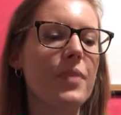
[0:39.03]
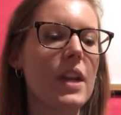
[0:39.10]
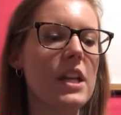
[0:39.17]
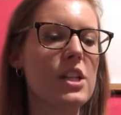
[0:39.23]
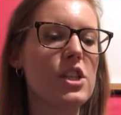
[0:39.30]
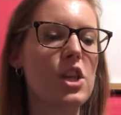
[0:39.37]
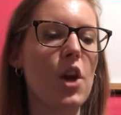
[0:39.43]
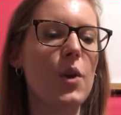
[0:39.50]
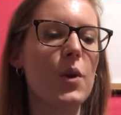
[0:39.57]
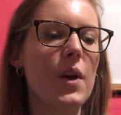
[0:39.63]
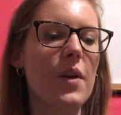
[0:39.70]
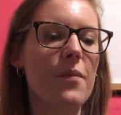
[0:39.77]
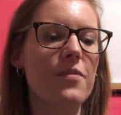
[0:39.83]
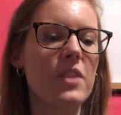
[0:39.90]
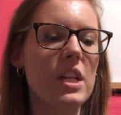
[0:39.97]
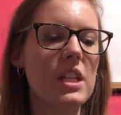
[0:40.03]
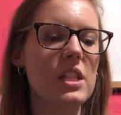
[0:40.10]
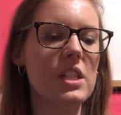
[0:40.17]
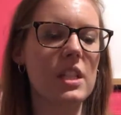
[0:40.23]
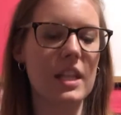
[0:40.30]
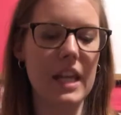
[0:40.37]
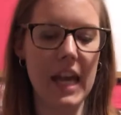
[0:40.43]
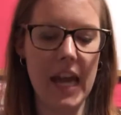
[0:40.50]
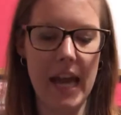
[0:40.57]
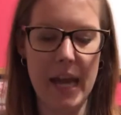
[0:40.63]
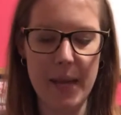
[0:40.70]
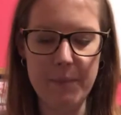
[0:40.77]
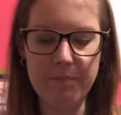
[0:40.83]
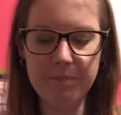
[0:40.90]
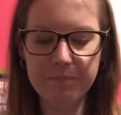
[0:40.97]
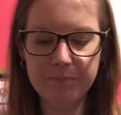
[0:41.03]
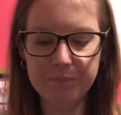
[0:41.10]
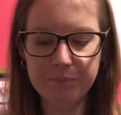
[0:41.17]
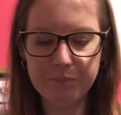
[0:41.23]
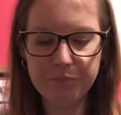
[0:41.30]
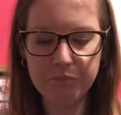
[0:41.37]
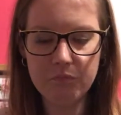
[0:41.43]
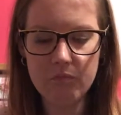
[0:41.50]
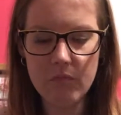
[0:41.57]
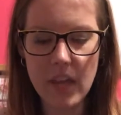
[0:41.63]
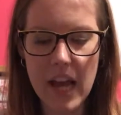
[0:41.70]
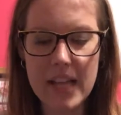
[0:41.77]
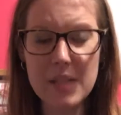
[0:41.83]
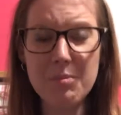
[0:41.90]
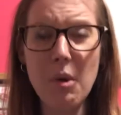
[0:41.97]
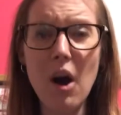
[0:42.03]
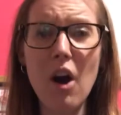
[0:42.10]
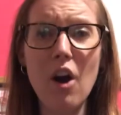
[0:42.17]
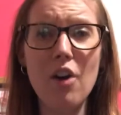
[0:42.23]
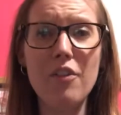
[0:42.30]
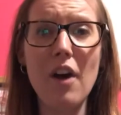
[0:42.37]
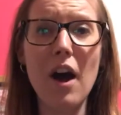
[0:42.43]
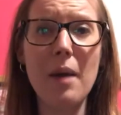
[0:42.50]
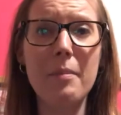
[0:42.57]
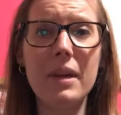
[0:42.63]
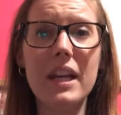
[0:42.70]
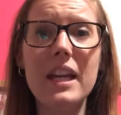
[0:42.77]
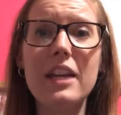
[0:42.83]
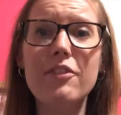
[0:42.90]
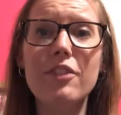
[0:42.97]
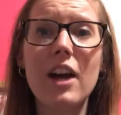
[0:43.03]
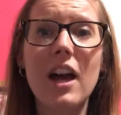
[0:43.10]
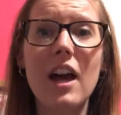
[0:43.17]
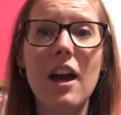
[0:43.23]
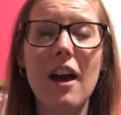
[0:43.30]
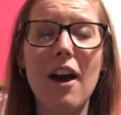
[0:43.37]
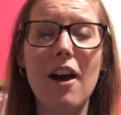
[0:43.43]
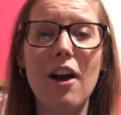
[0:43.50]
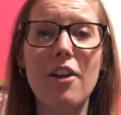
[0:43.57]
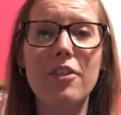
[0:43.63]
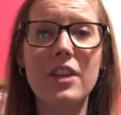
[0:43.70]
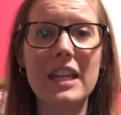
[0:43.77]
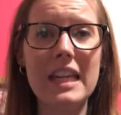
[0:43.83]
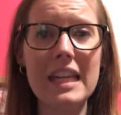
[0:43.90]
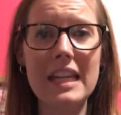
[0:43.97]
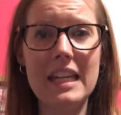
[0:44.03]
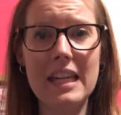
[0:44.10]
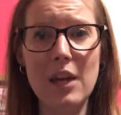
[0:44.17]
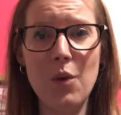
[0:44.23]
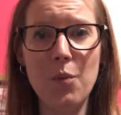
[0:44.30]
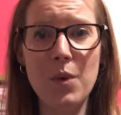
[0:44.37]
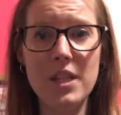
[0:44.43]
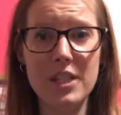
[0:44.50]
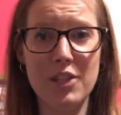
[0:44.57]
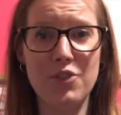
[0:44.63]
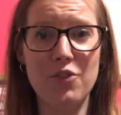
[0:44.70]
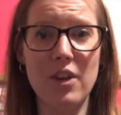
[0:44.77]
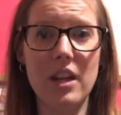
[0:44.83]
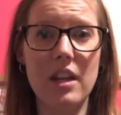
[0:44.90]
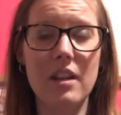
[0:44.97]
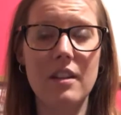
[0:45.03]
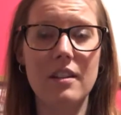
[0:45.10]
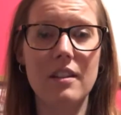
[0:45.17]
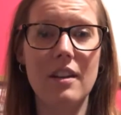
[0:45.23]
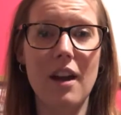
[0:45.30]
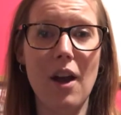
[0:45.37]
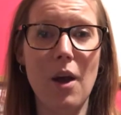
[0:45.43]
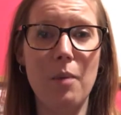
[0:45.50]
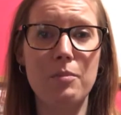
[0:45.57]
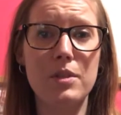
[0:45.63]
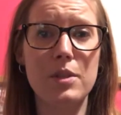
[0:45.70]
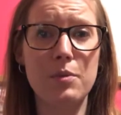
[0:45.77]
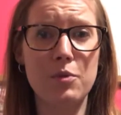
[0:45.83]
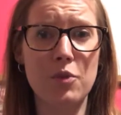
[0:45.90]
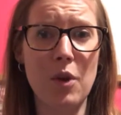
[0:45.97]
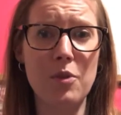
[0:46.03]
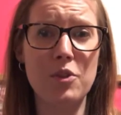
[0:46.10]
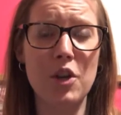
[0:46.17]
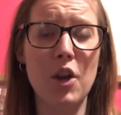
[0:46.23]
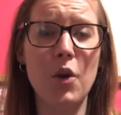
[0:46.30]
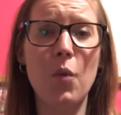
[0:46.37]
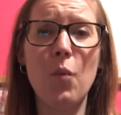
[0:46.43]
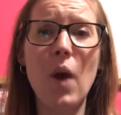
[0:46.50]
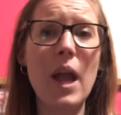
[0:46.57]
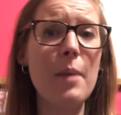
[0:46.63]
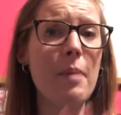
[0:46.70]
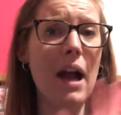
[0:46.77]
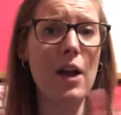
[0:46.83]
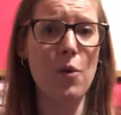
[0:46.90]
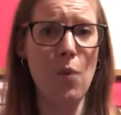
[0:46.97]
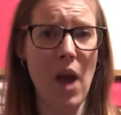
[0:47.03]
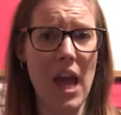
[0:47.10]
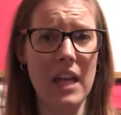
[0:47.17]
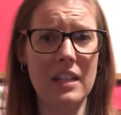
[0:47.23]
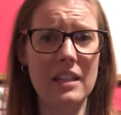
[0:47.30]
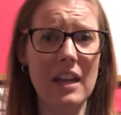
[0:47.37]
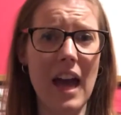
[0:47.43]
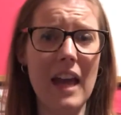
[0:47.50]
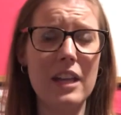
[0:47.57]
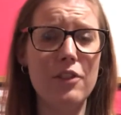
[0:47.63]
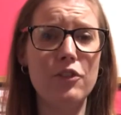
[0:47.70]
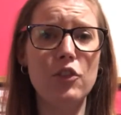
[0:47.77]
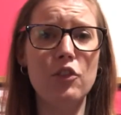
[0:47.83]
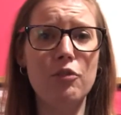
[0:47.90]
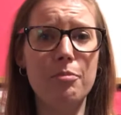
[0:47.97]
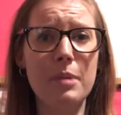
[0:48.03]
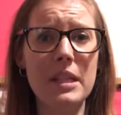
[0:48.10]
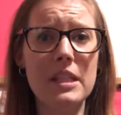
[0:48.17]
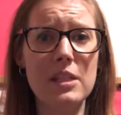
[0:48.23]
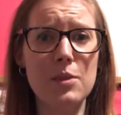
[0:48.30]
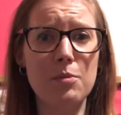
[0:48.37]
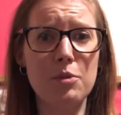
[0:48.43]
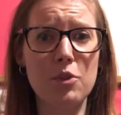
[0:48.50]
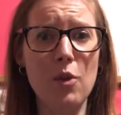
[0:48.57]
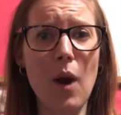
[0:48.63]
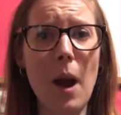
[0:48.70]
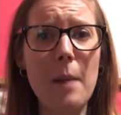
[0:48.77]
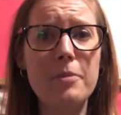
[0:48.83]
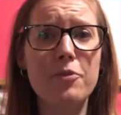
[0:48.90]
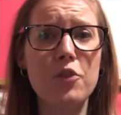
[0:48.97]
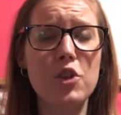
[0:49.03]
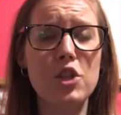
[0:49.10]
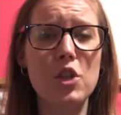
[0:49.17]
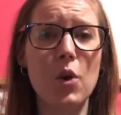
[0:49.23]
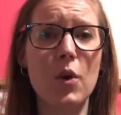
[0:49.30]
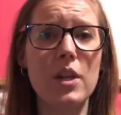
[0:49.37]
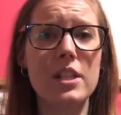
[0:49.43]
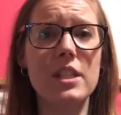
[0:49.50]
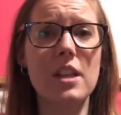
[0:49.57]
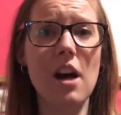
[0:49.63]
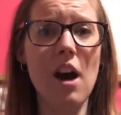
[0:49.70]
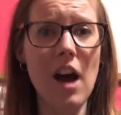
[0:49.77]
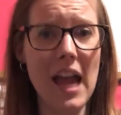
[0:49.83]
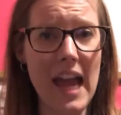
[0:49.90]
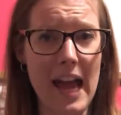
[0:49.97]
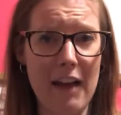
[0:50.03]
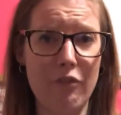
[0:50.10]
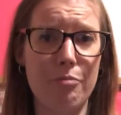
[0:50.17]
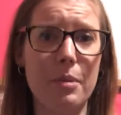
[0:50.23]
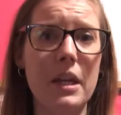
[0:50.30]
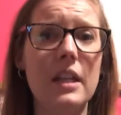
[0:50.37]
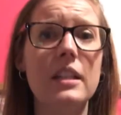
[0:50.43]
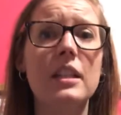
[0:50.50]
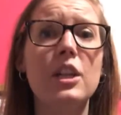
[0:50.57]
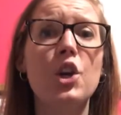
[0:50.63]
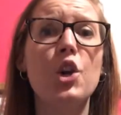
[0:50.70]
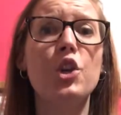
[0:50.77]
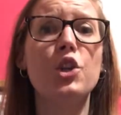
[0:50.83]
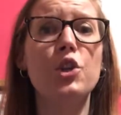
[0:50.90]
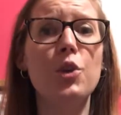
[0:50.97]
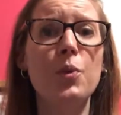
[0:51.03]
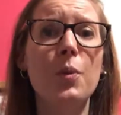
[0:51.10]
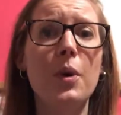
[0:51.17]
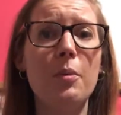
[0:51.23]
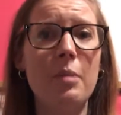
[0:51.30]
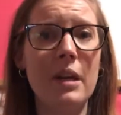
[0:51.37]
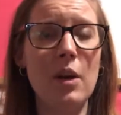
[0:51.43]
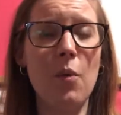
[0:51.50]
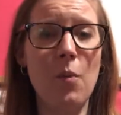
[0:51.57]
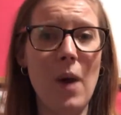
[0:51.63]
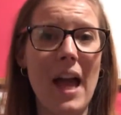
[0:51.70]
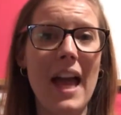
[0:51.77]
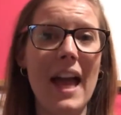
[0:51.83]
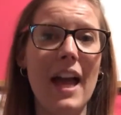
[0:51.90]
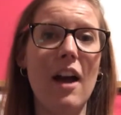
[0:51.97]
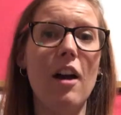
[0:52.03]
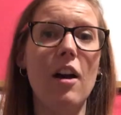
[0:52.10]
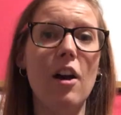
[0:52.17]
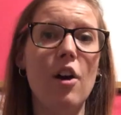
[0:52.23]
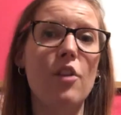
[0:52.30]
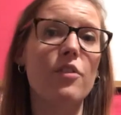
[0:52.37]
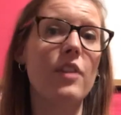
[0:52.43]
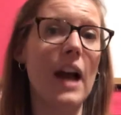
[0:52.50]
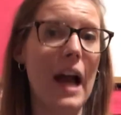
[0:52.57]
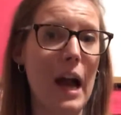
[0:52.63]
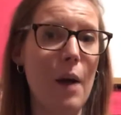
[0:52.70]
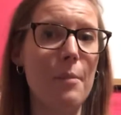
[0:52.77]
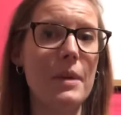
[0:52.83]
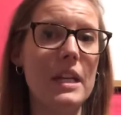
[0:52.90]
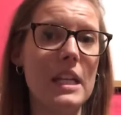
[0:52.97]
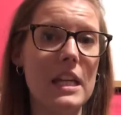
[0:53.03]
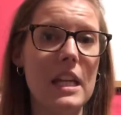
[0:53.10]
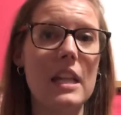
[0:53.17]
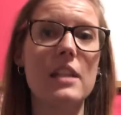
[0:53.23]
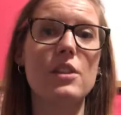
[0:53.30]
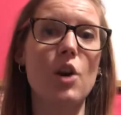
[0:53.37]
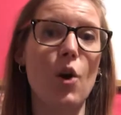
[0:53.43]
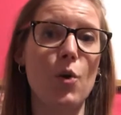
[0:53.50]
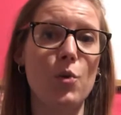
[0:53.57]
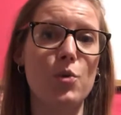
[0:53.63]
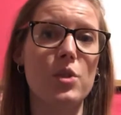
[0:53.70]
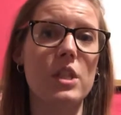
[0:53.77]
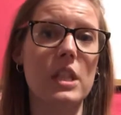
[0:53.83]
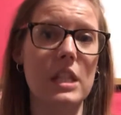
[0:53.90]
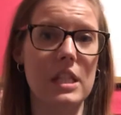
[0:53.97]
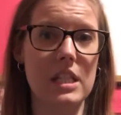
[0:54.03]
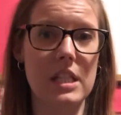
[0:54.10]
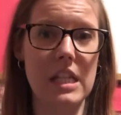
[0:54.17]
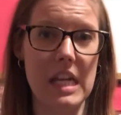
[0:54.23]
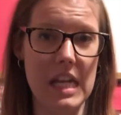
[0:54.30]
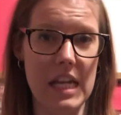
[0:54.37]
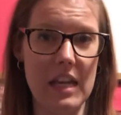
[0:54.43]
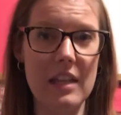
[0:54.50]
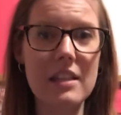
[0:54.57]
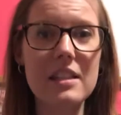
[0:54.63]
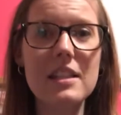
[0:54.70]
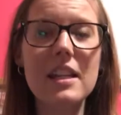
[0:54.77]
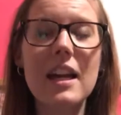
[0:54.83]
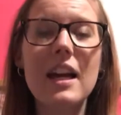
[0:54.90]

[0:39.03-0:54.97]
So this came as part of, I believe, the Geek Gear Wizardry subscription way back when. And if you've been subscribed for as long as I have been, you will be aware of how many years old this tea is.